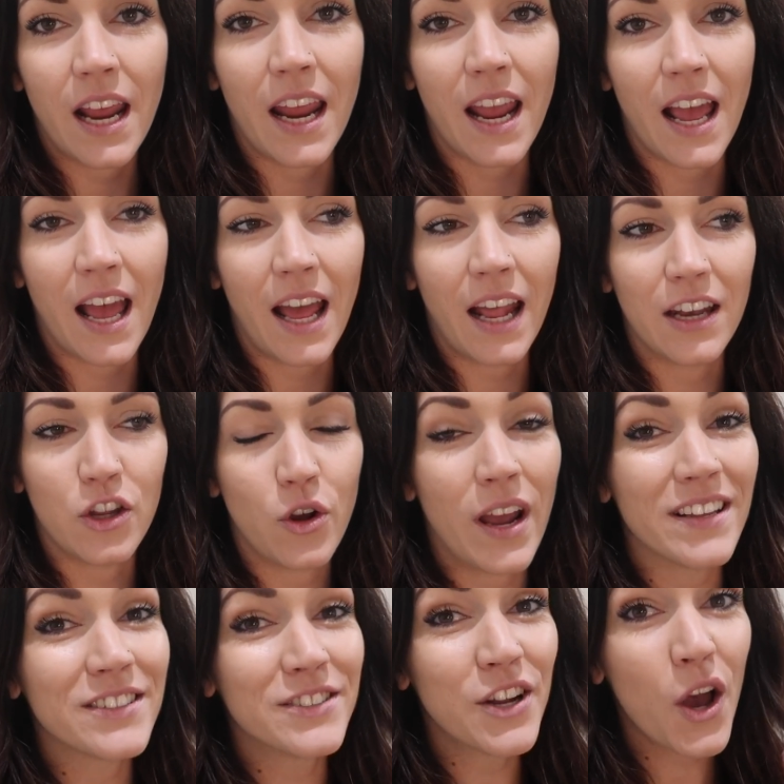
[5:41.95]
and you
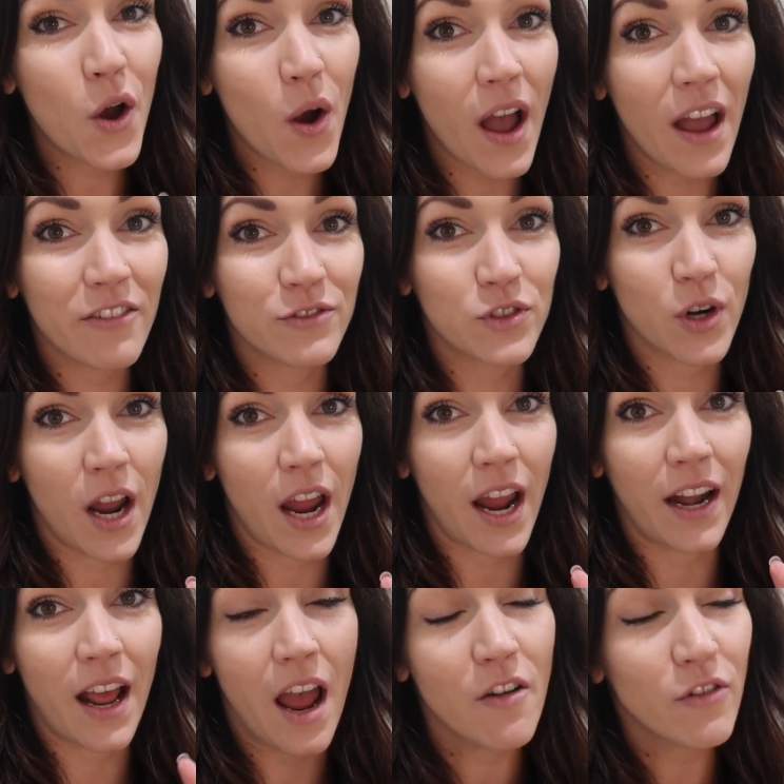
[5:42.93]
guys know I've
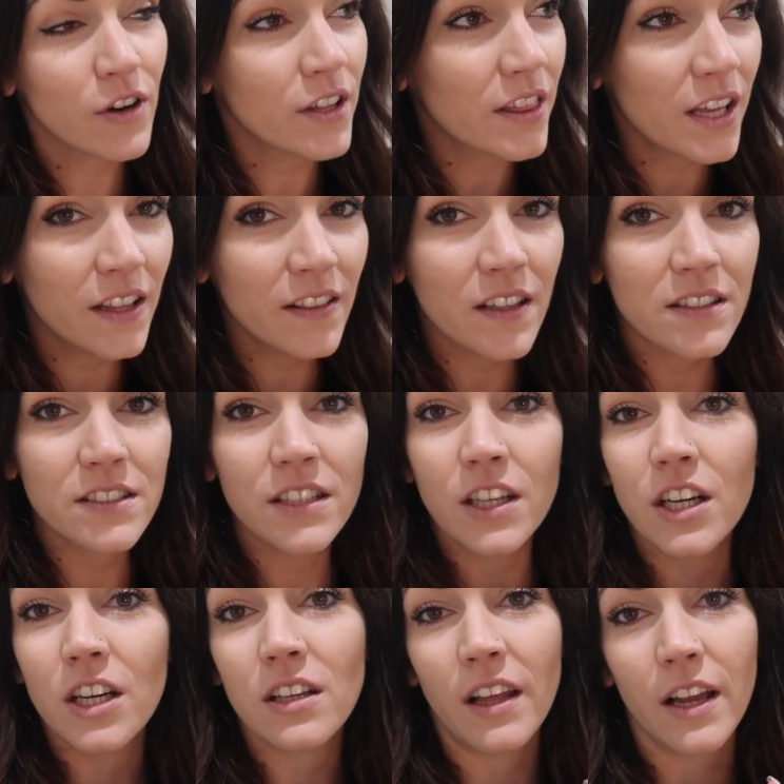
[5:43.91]
tried everything this
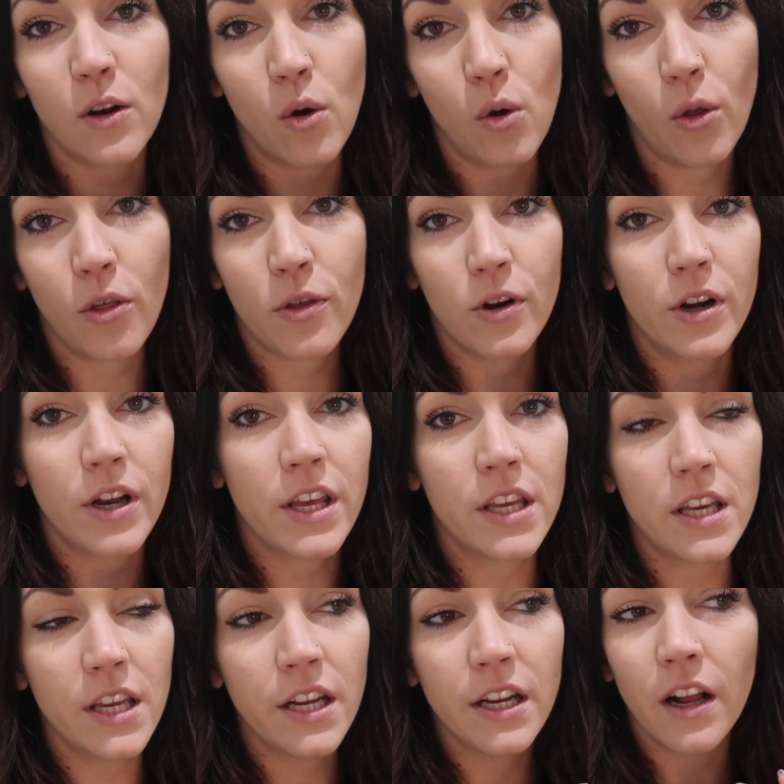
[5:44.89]
year, like
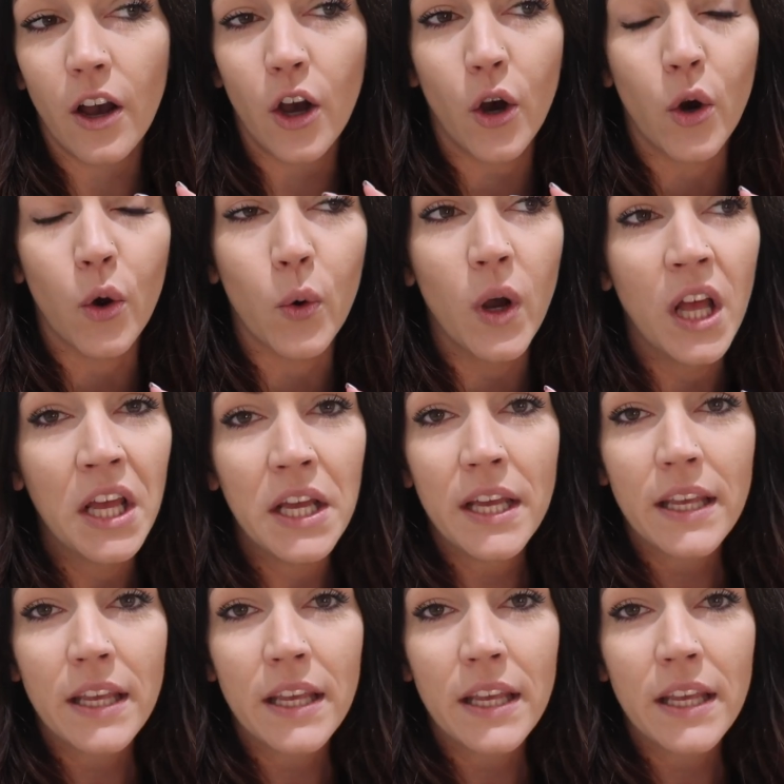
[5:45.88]
Whole30, keto,